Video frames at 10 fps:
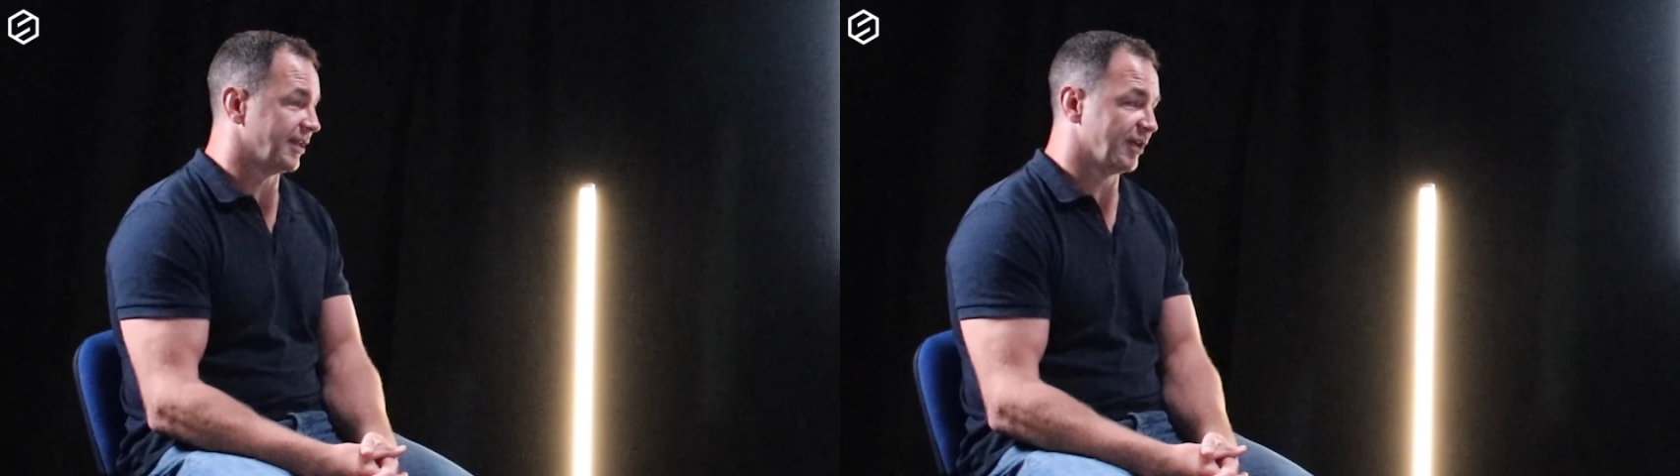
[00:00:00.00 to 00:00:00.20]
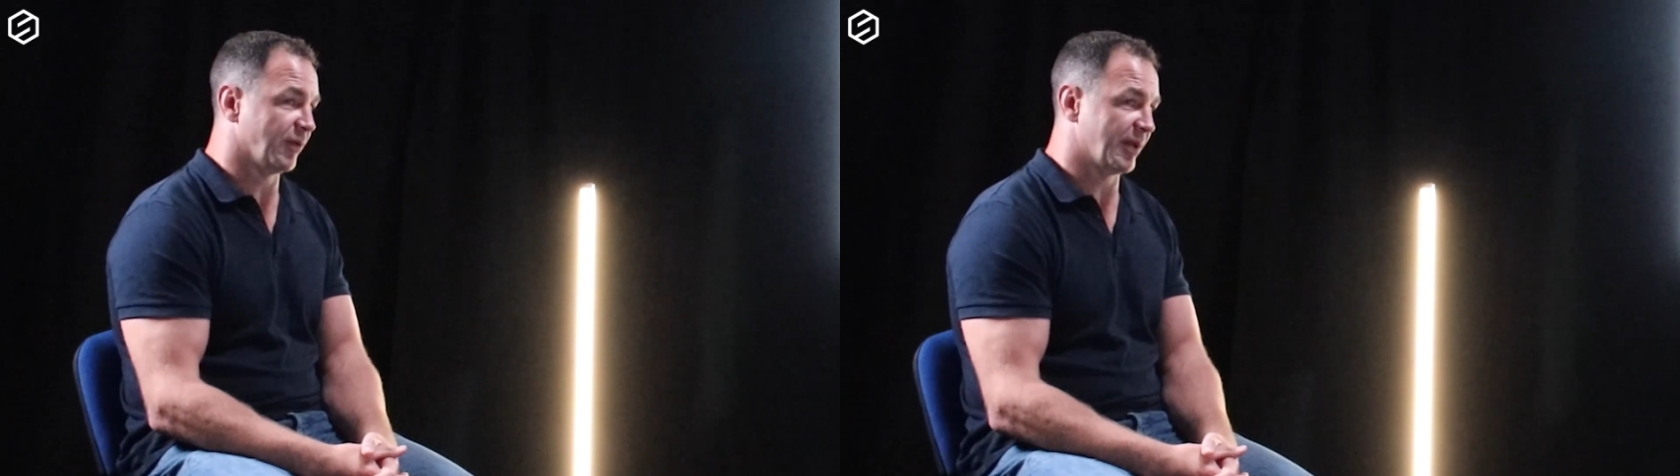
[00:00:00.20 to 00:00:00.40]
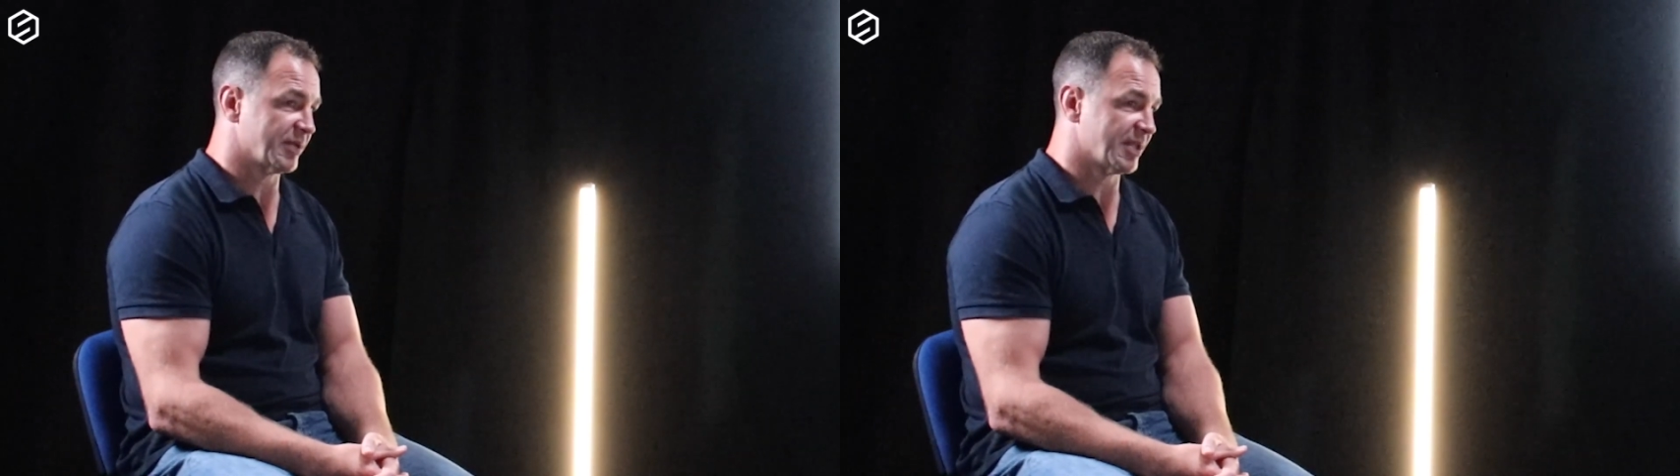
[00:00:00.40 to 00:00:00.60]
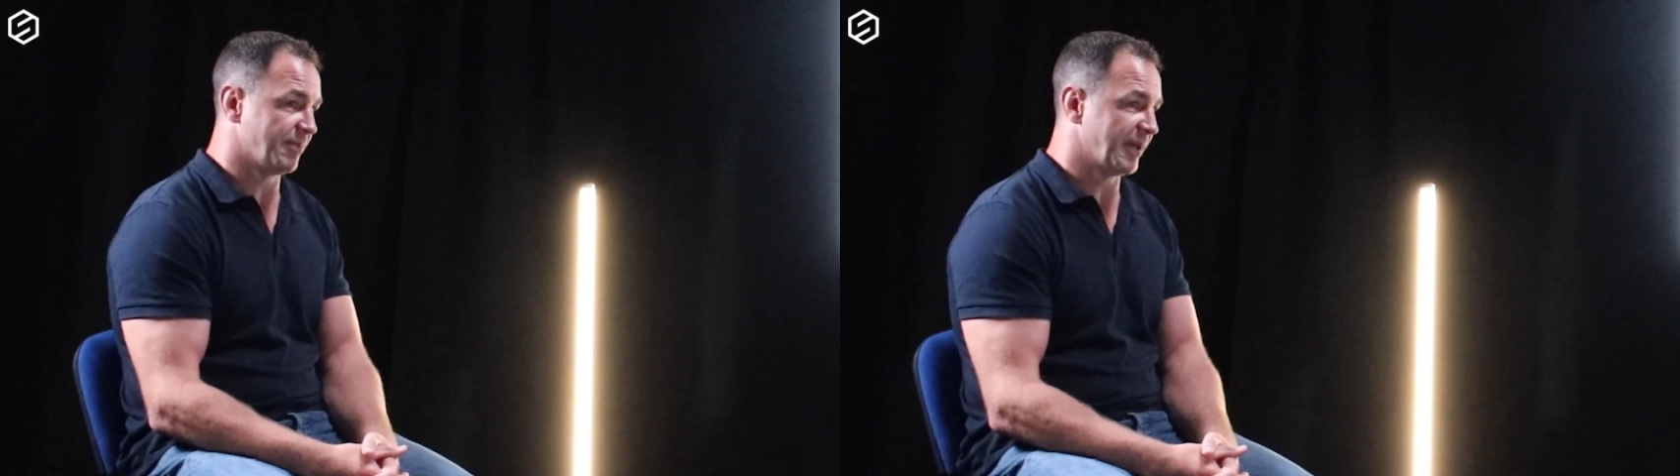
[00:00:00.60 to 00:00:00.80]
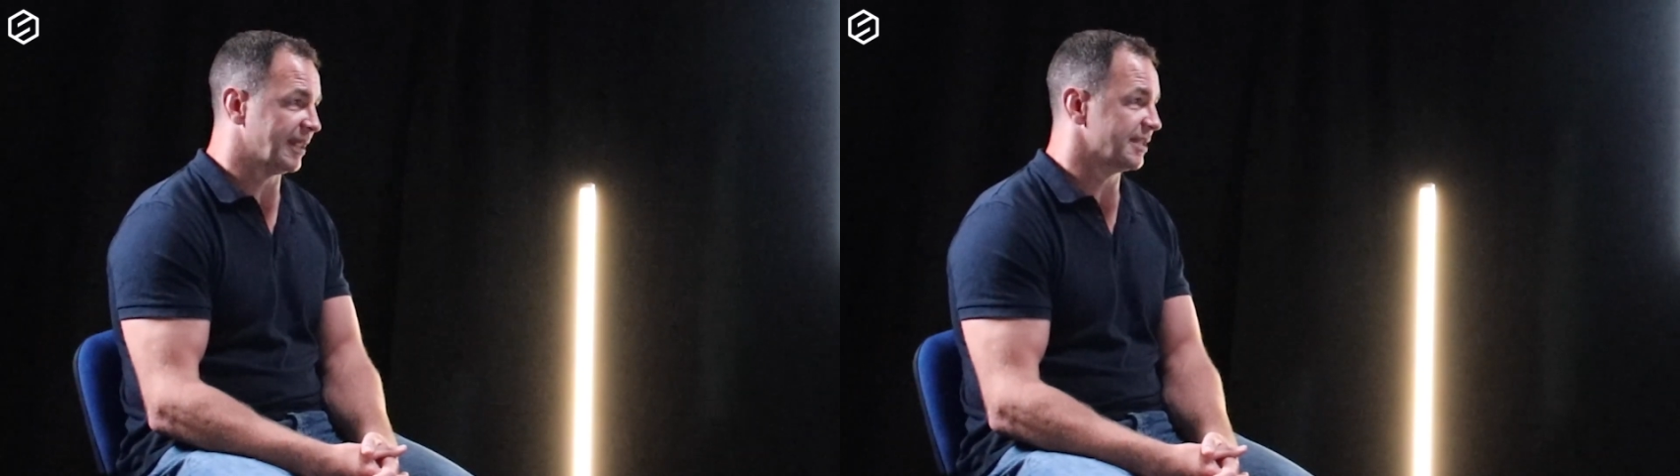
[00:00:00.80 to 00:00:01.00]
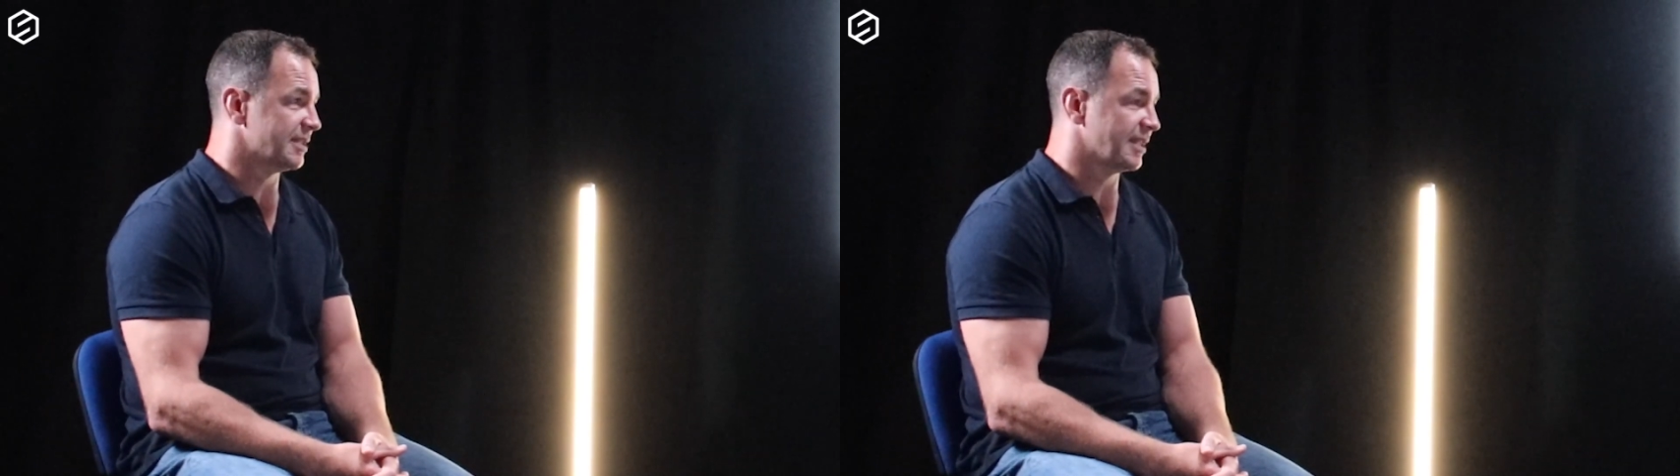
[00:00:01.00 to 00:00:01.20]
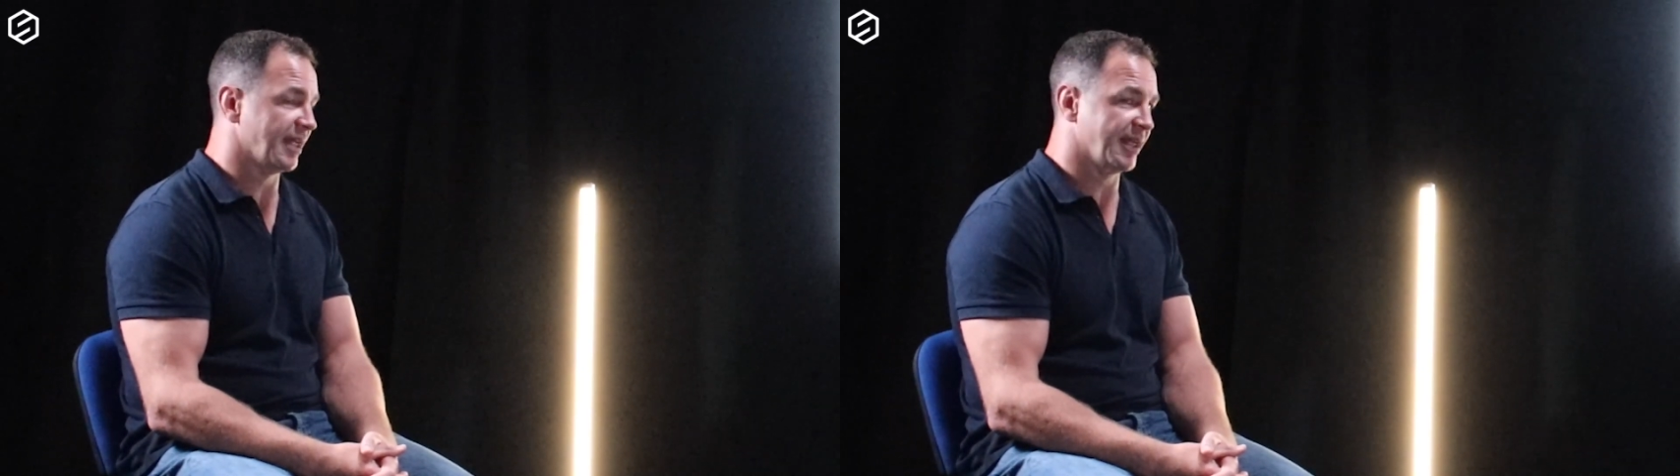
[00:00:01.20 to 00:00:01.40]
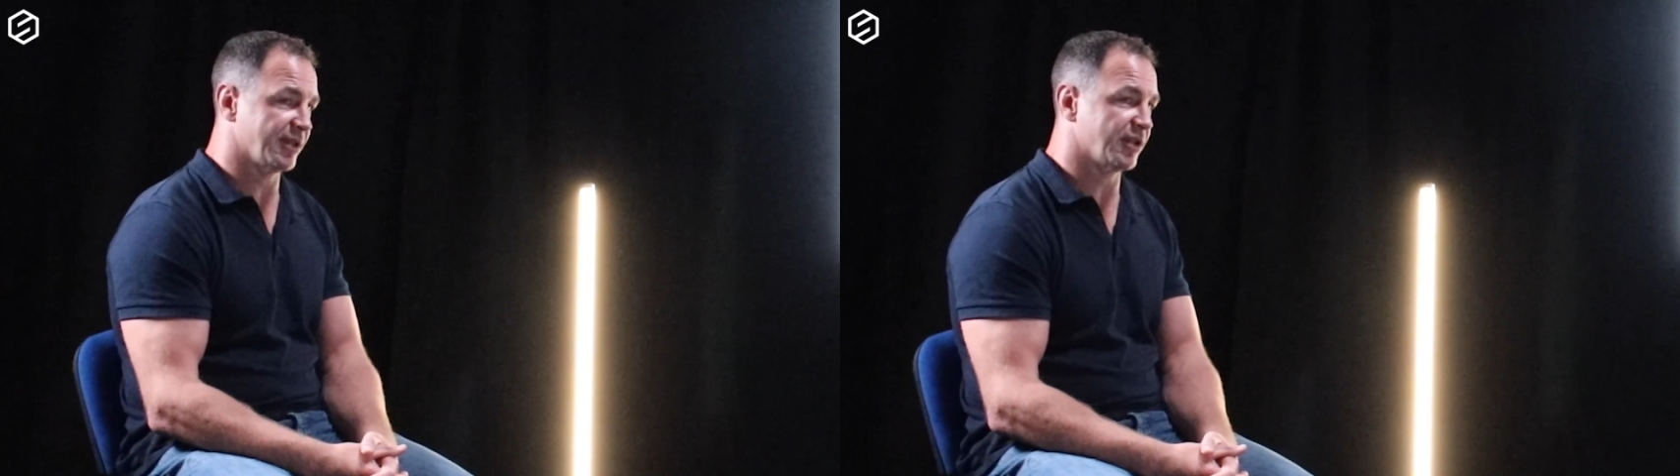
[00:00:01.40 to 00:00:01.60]
It was the biggest,
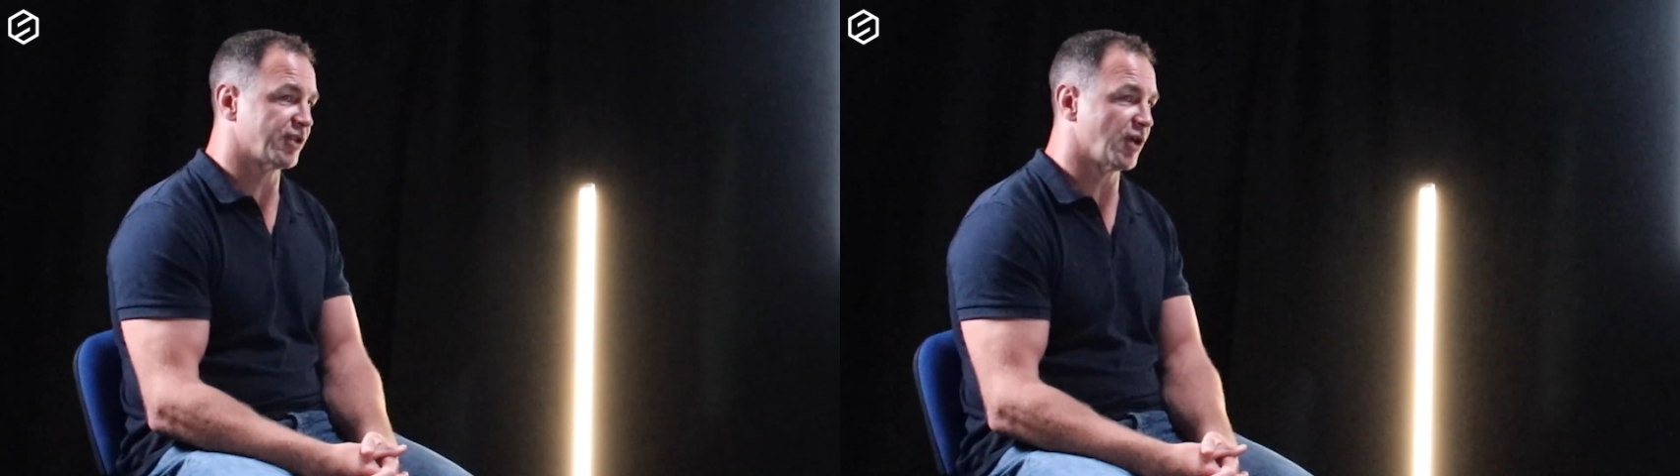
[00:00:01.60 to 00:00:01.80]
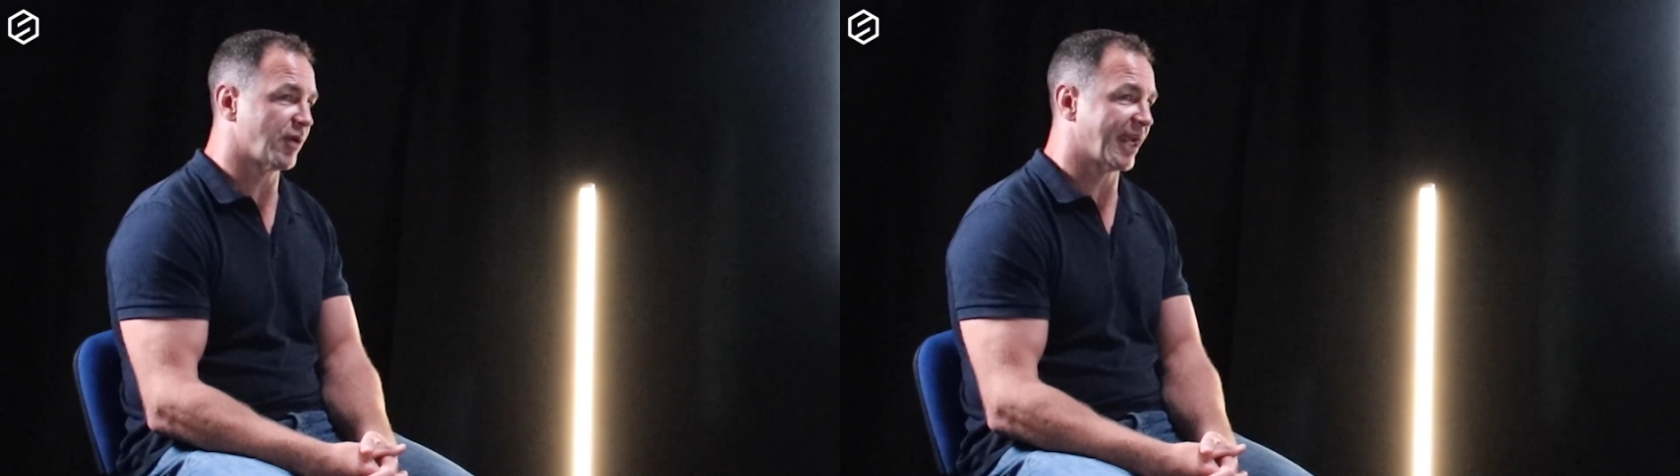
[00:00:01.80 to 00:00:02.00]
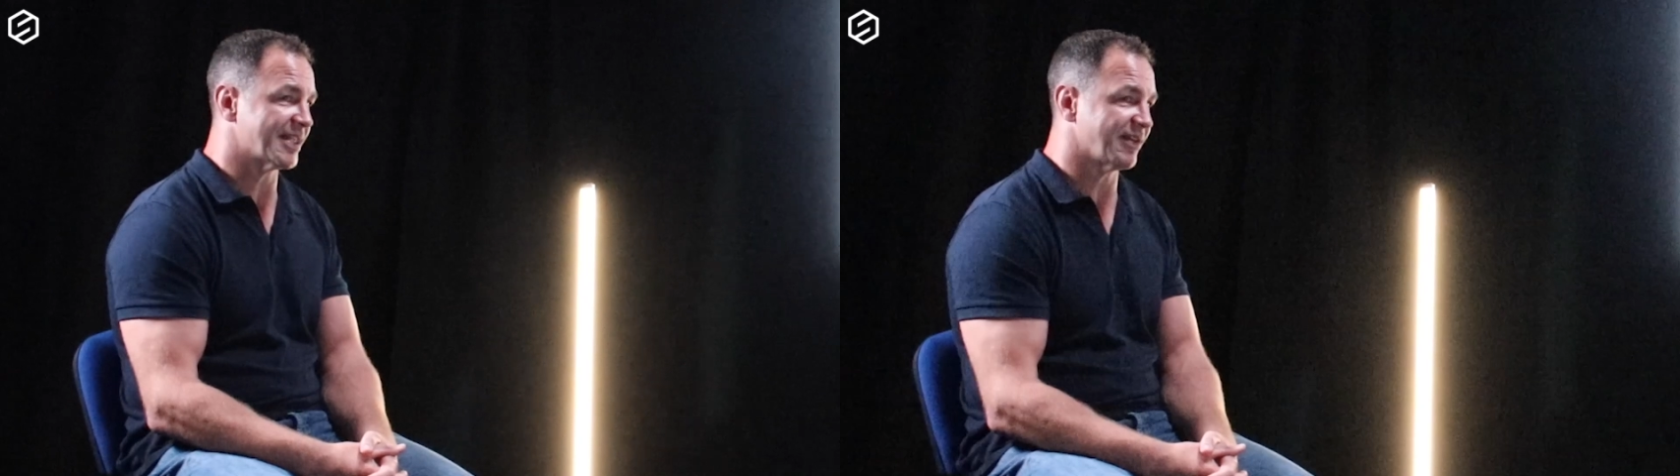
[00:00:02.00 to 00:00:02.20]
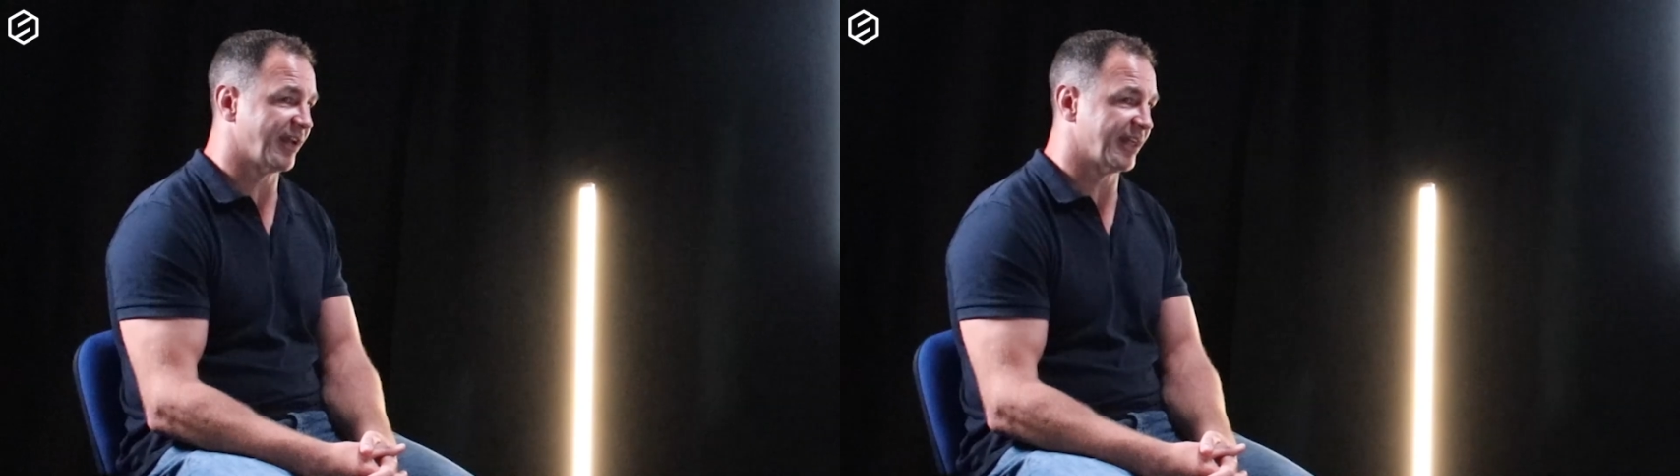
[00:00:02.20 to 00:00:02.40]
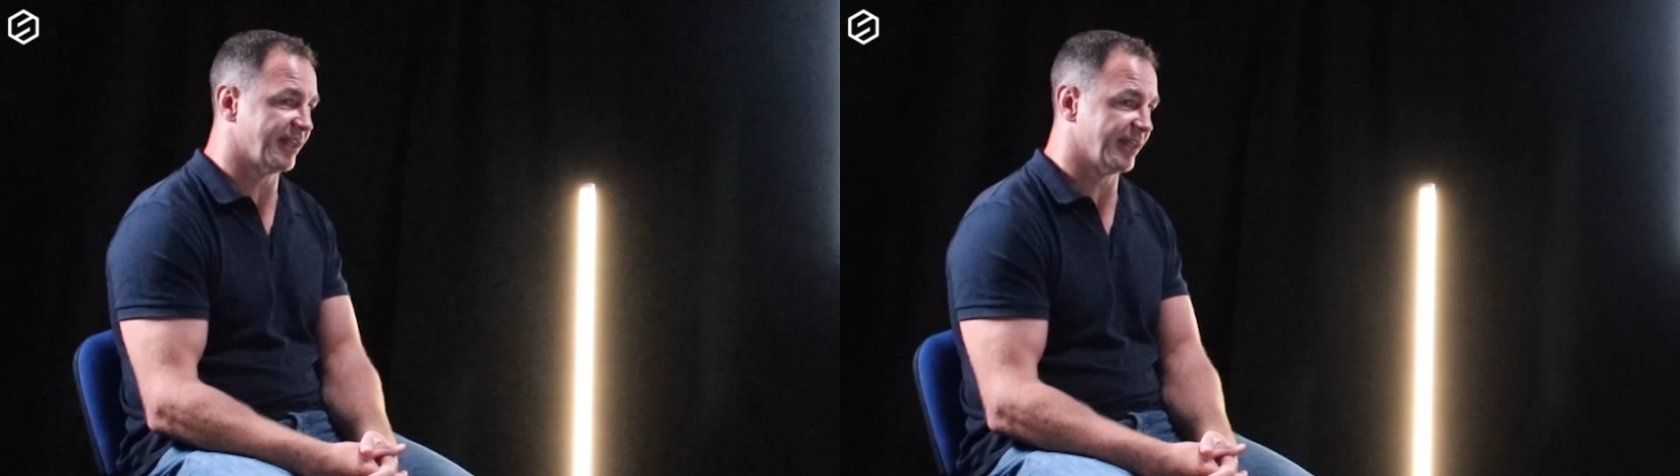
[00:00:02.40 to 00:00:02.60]
the showcase event,